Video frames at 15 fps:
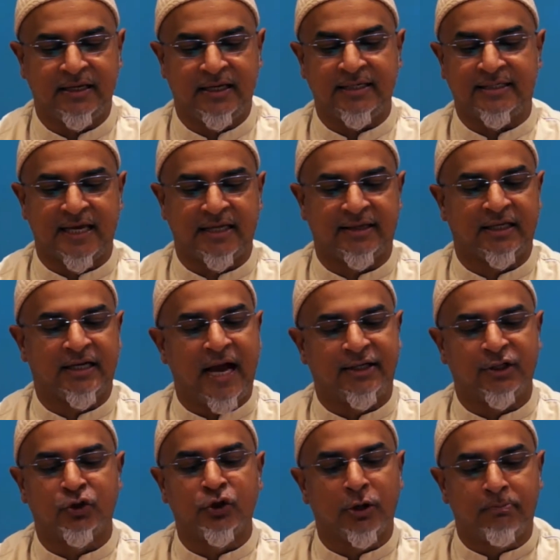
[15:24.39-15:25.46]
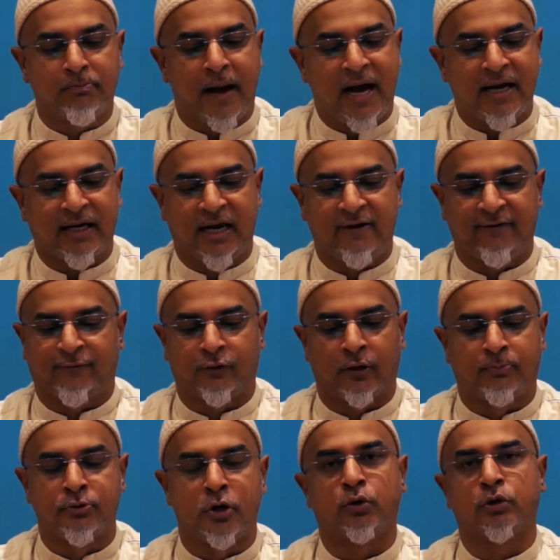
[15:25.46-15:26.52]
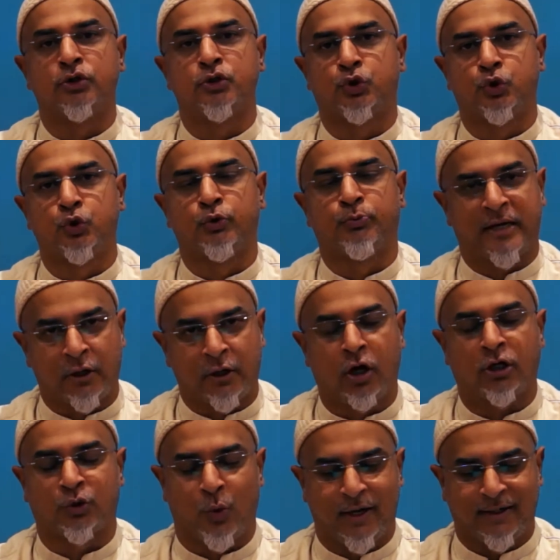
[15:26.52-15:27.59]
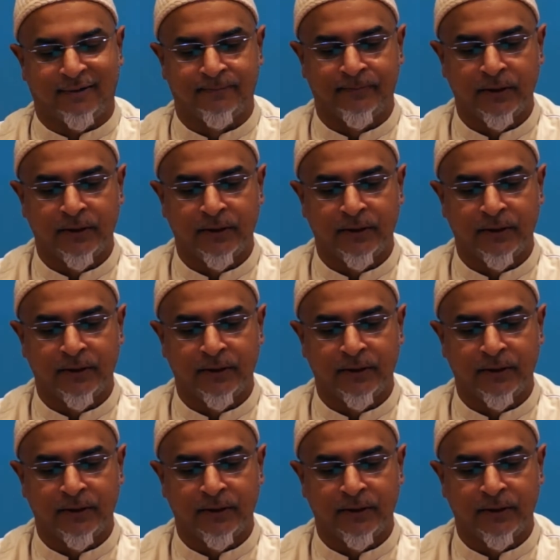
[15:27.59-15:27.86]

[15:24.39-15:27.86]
he said that I did not bargain for a broken tooth, but I got one.